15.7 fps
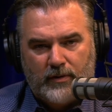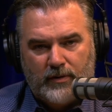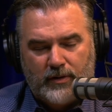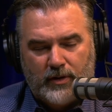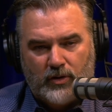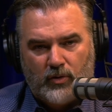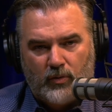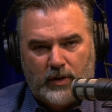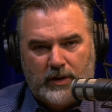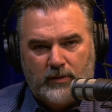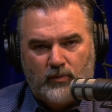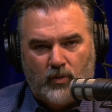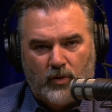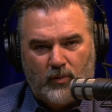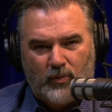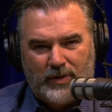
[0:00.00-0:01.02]
the Korean
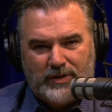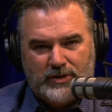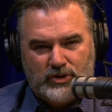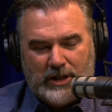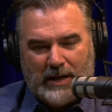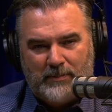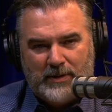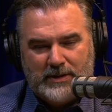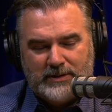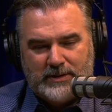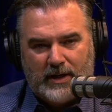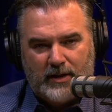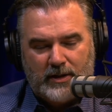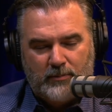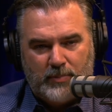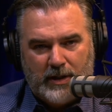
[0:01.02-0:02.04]
War with the Japanese
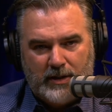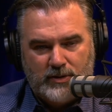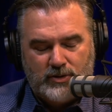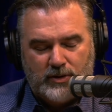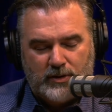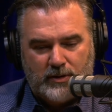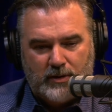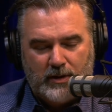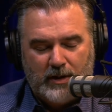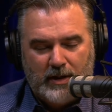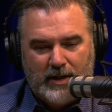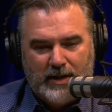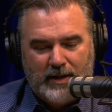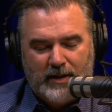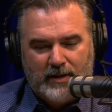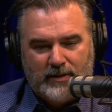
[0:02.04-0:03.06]
occupation,
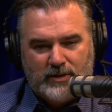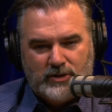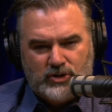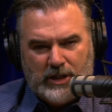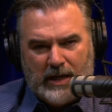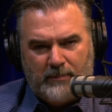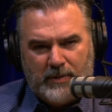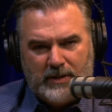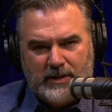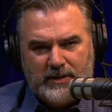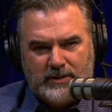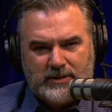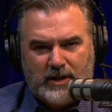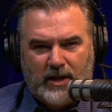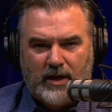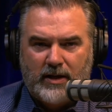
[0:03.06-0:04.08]
the
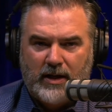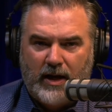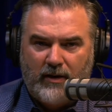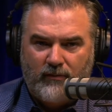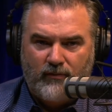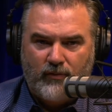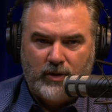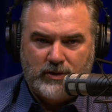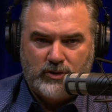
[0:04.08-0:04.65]
Japanese cut every